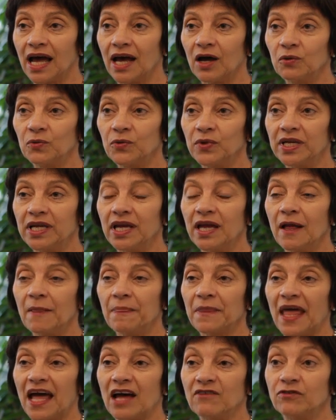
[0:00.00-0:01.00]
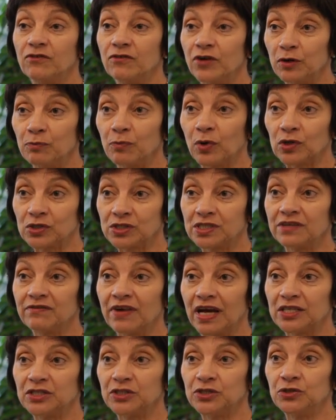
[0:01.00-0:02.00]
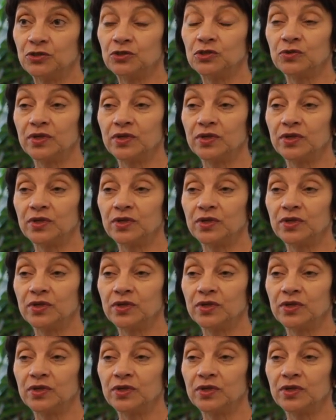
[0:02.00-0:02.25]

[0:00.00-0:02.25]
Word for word: how we have a very positive attitude